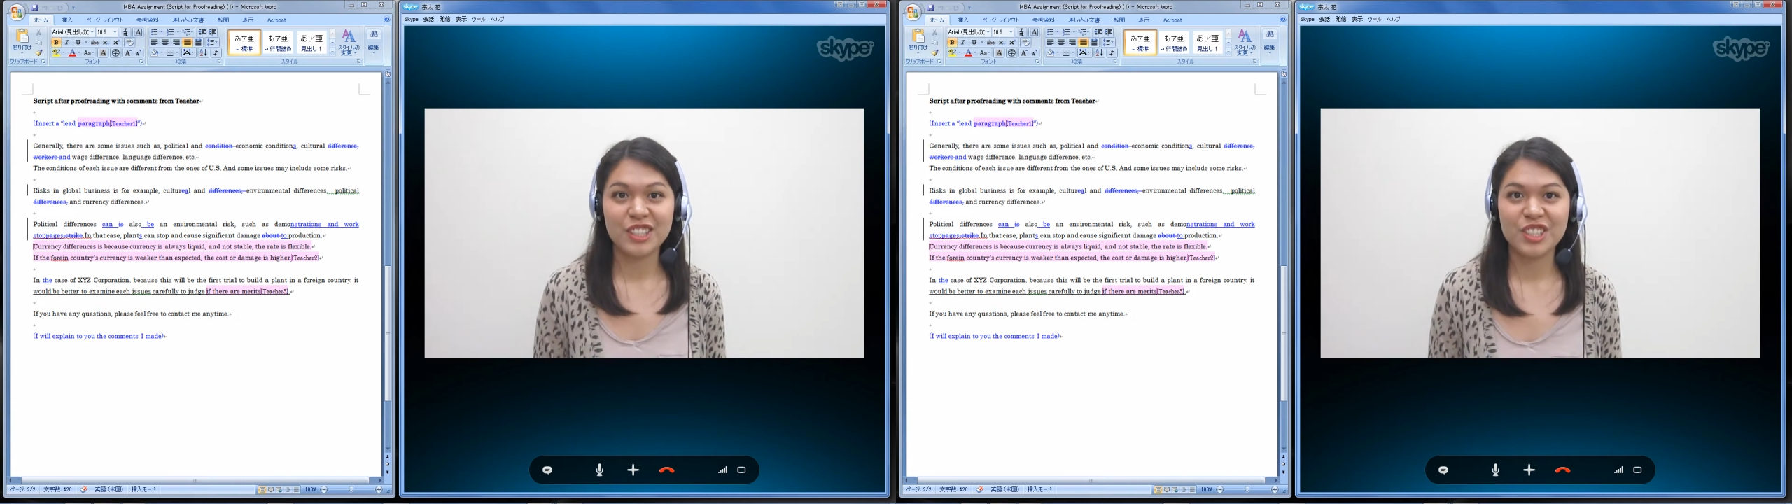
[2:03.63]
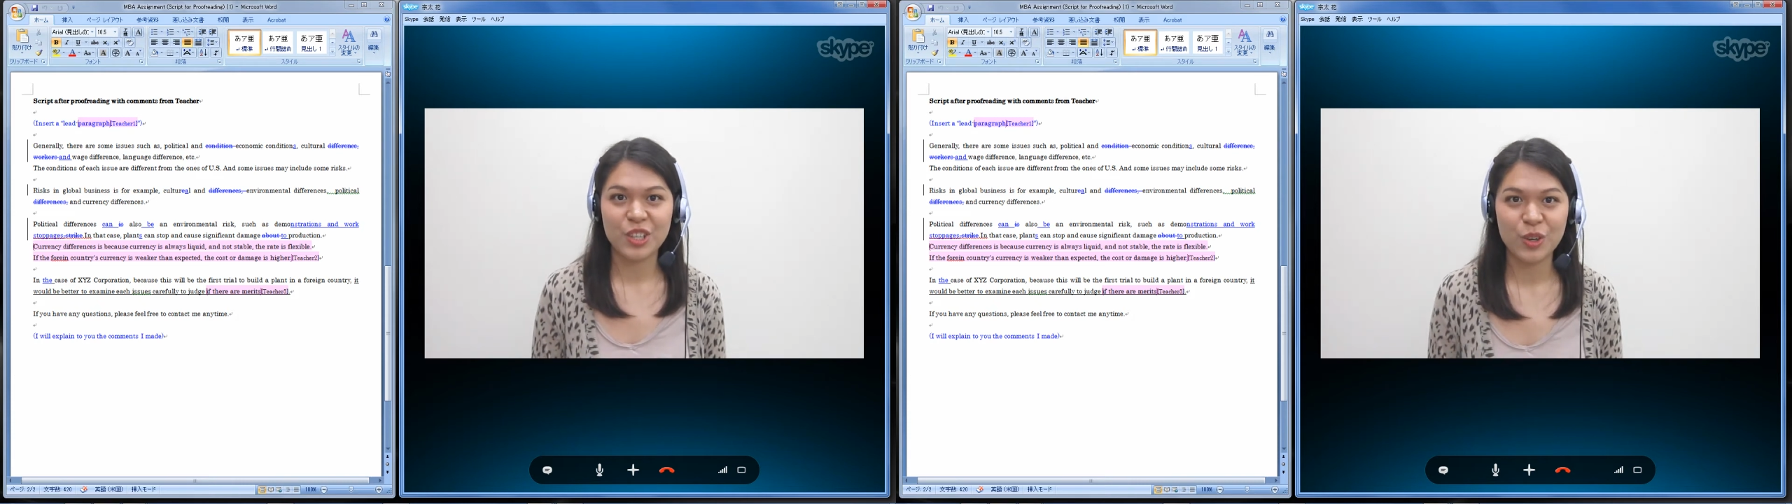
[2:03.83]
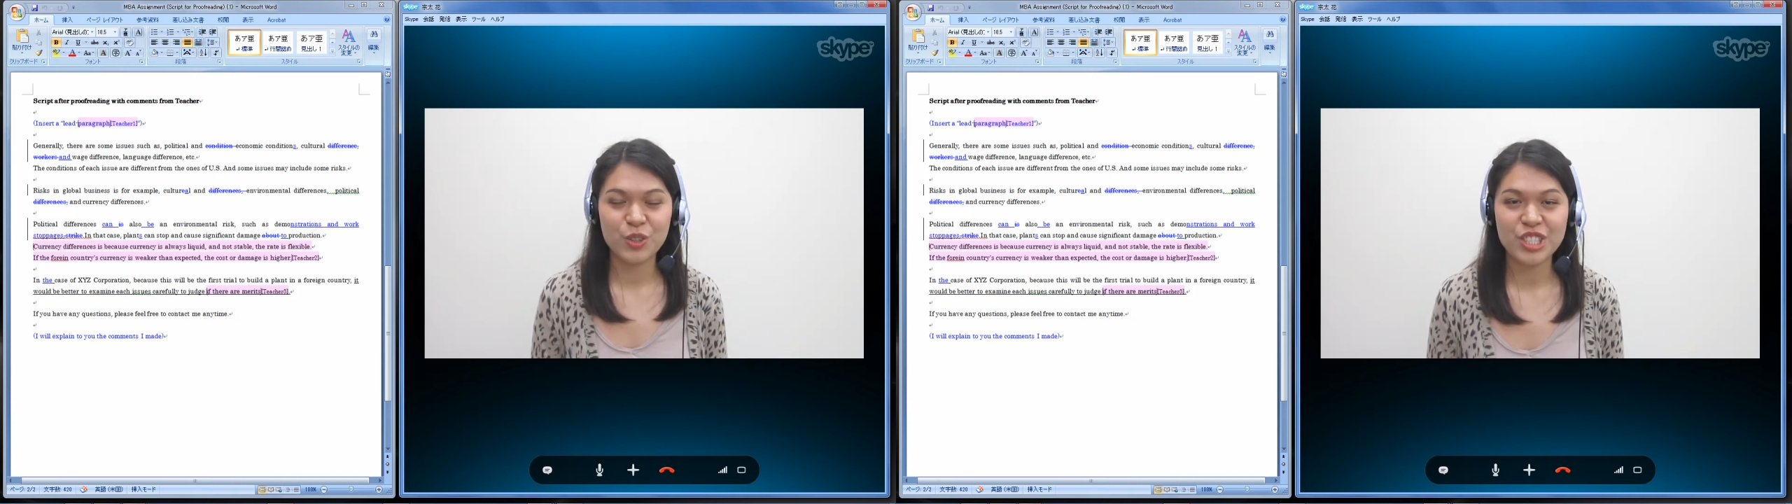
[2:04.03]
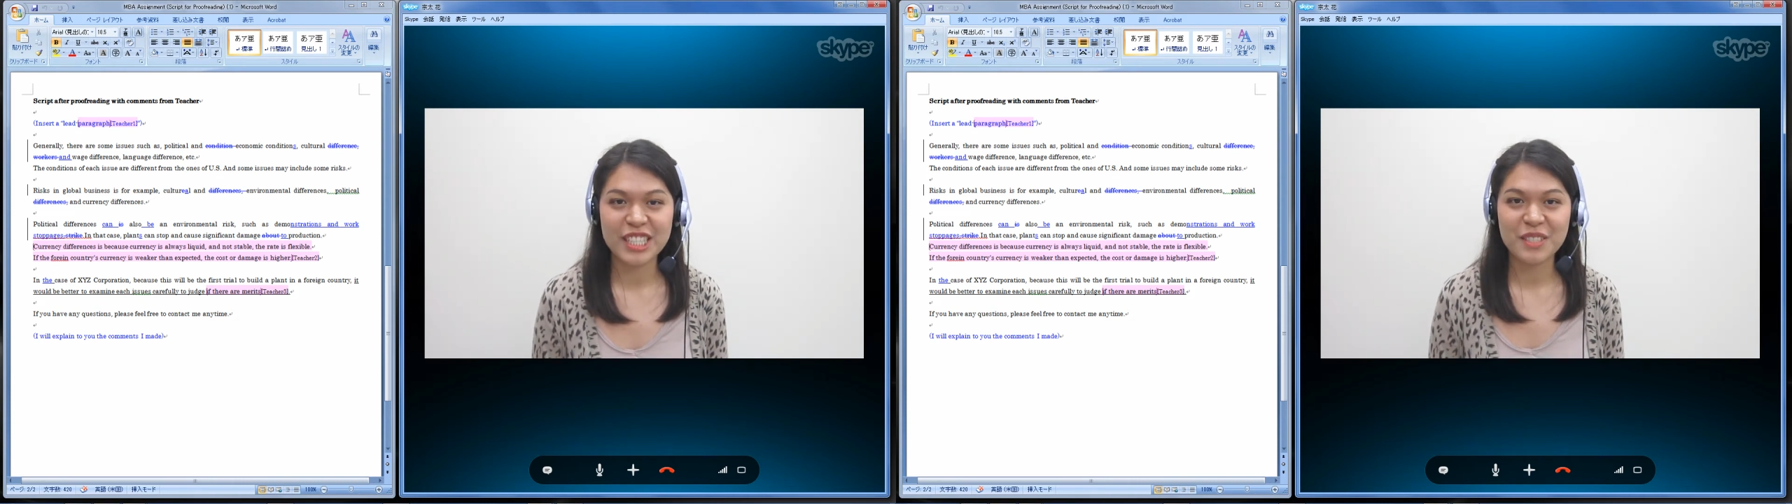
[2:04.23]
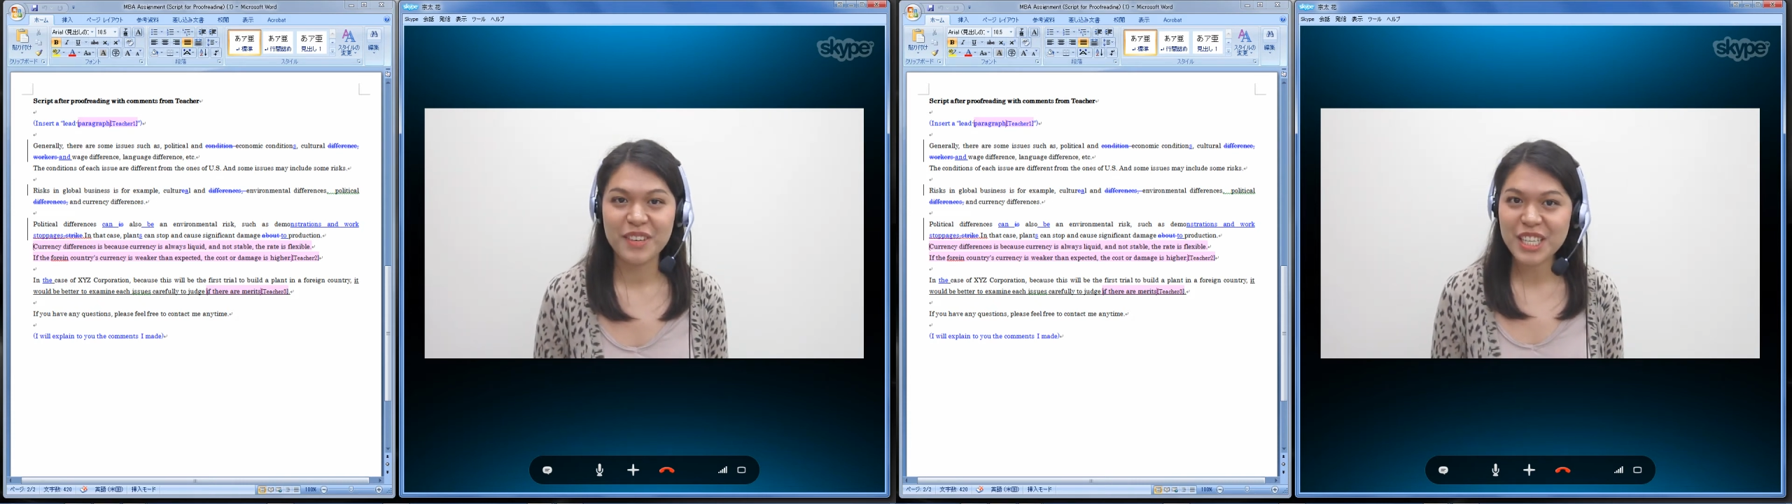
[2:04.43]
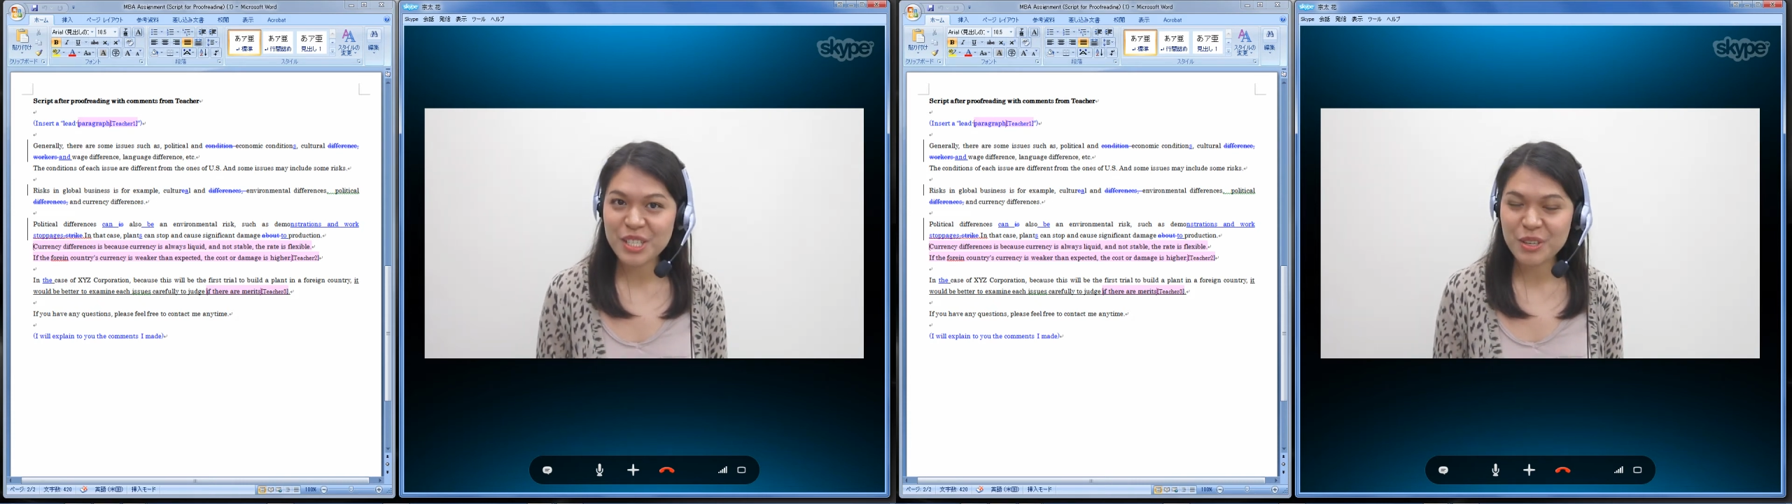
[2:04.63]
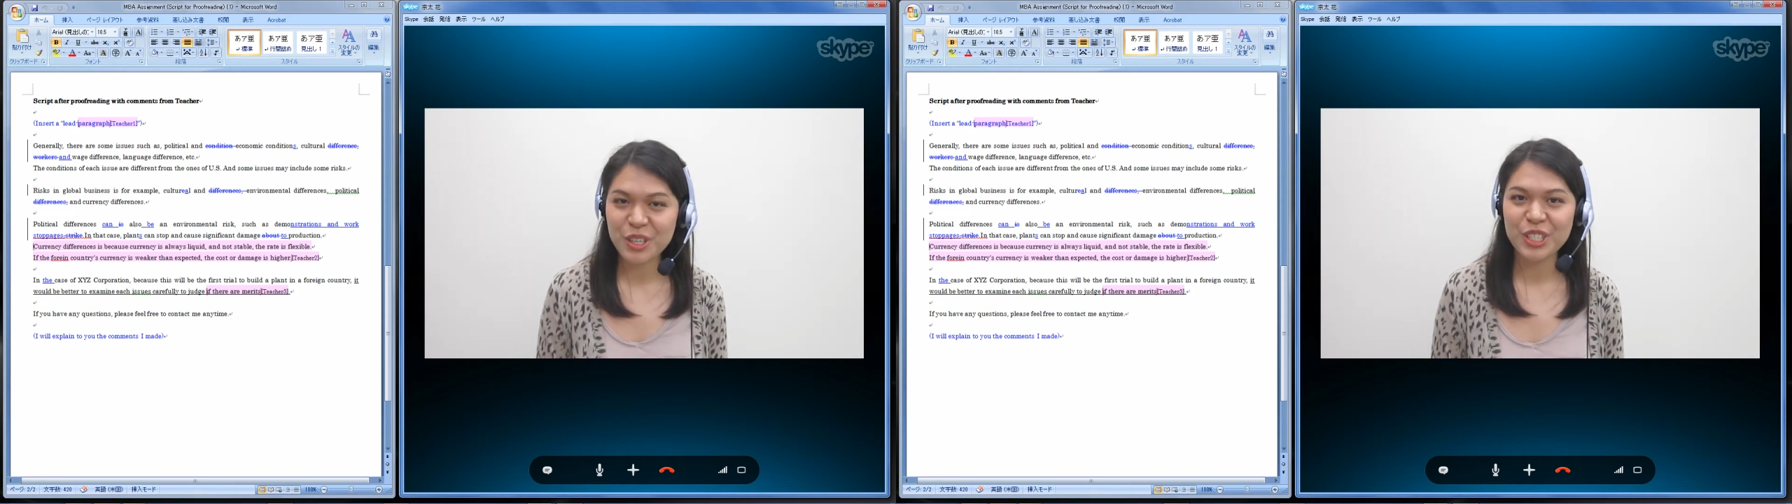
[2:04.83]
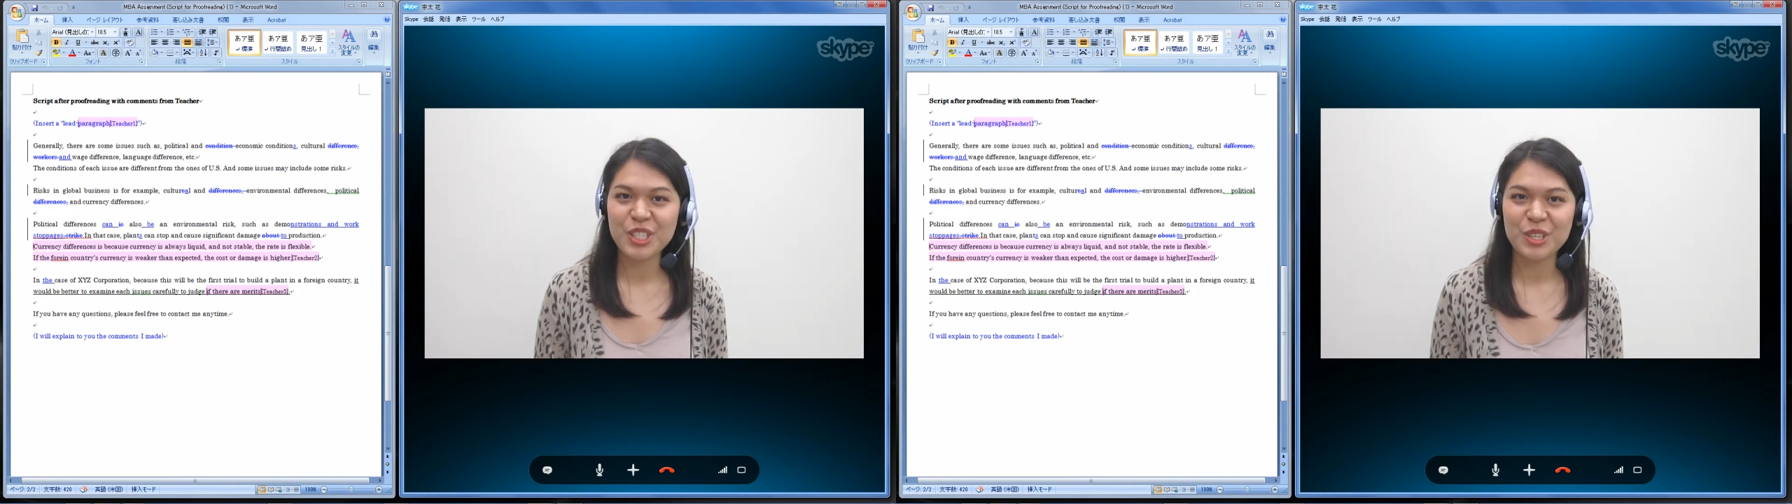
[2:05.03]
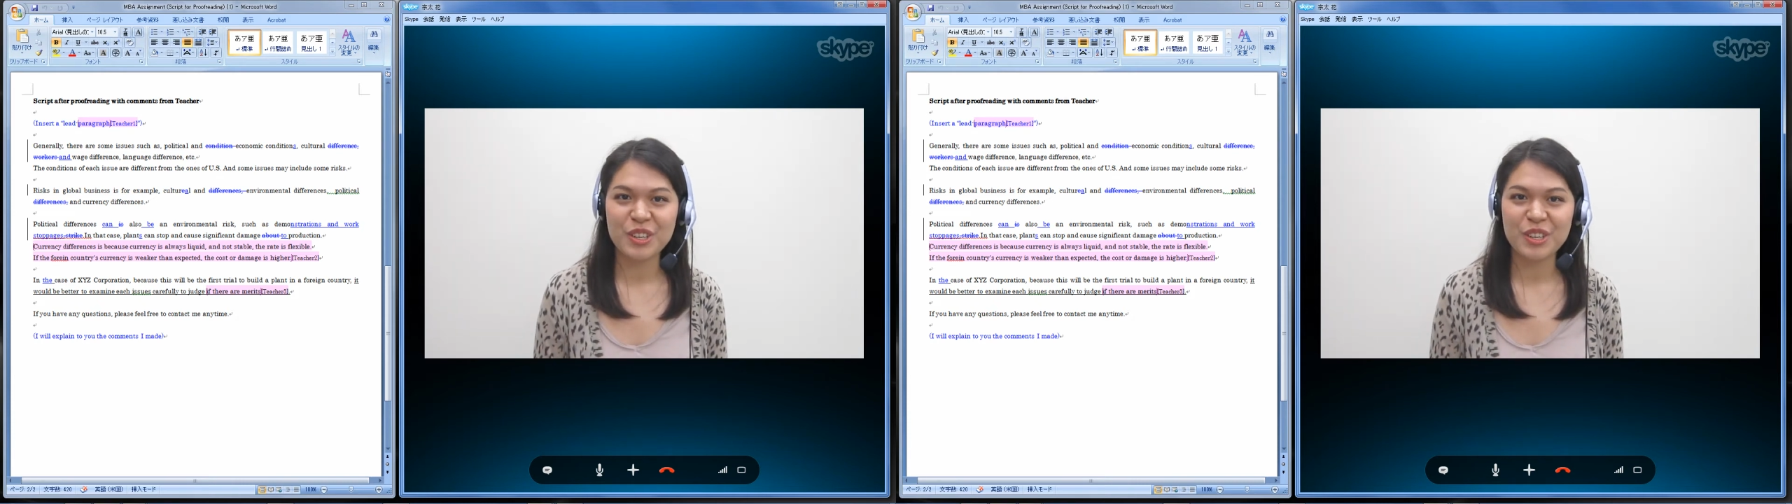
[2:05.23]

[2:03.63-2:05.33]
So to